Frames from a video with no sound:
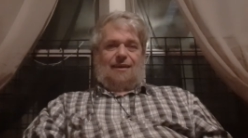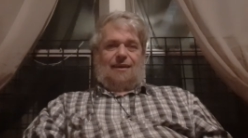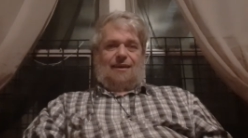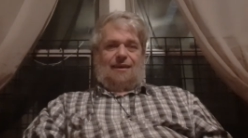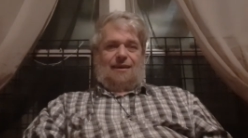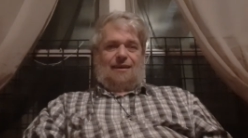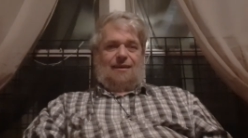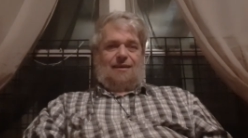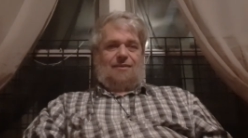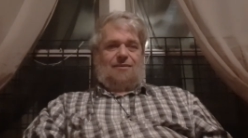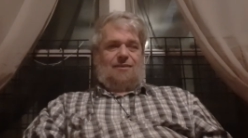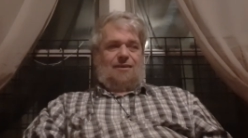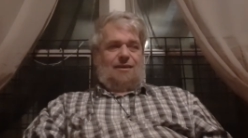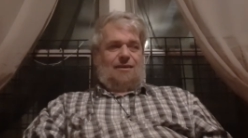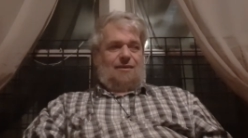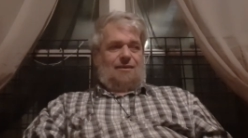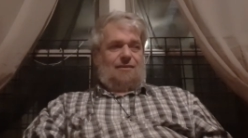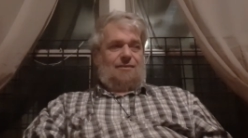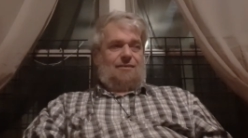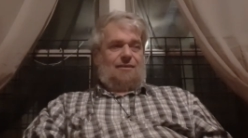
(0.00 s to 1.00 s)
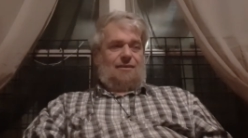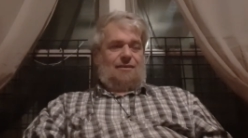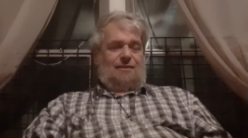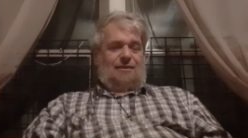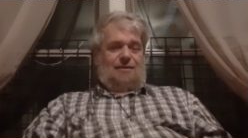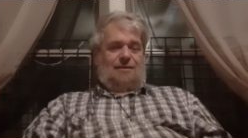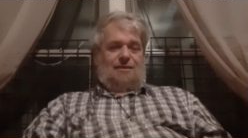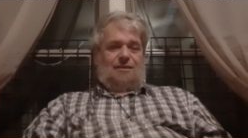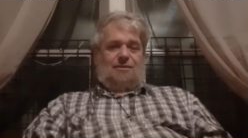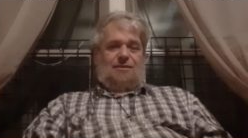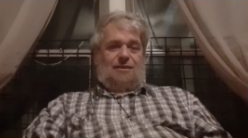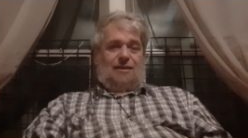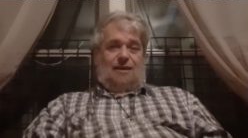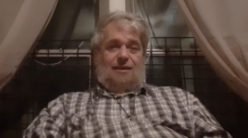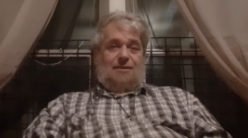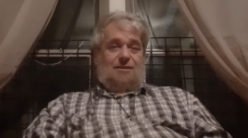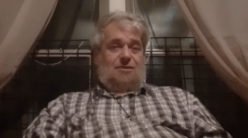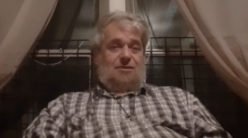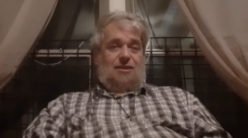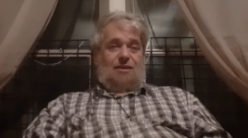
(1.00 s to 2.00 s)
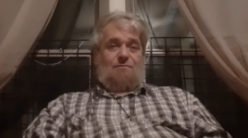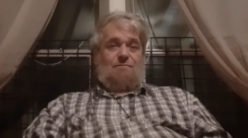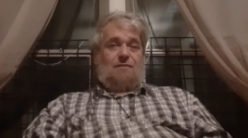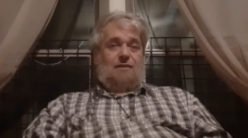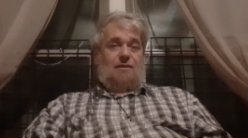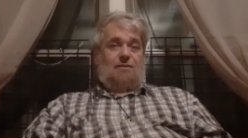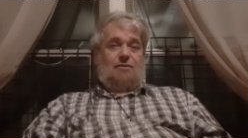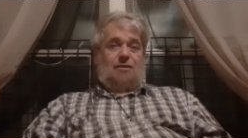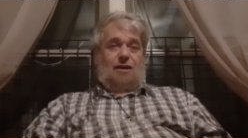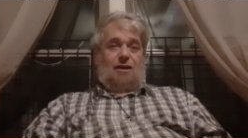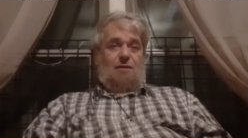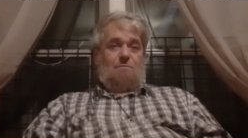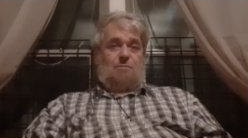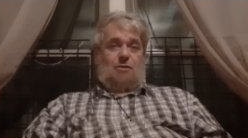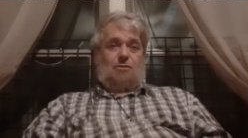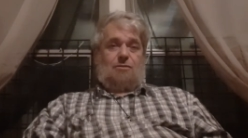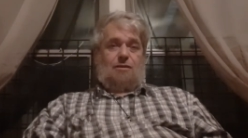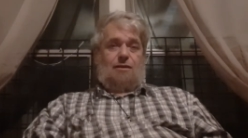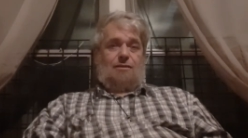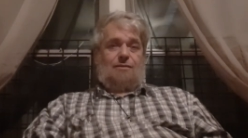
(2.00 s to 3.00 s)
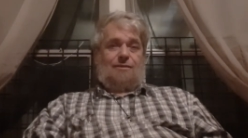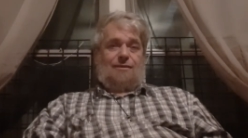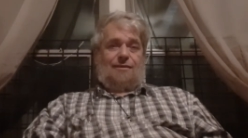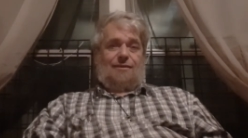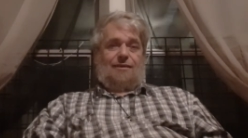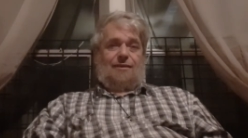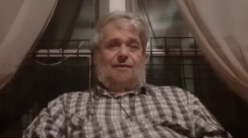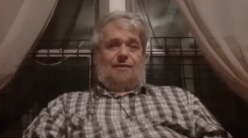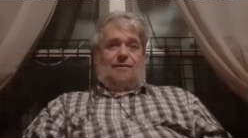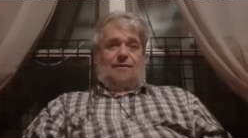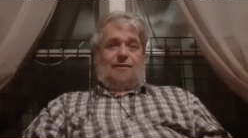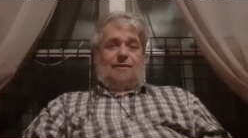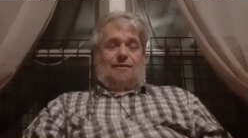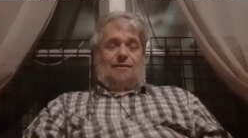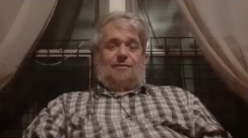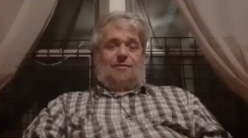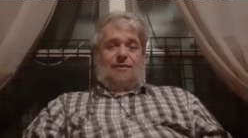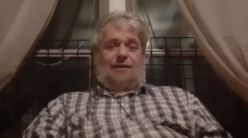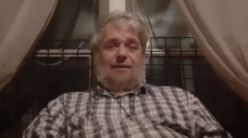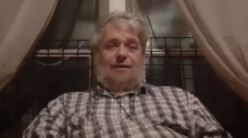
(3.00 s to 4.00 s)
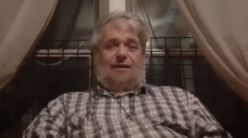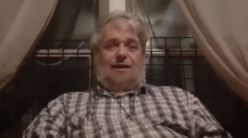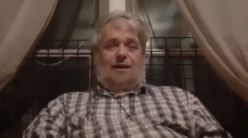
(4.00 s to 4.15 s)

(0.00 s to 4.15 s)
And yes, I've found a couple that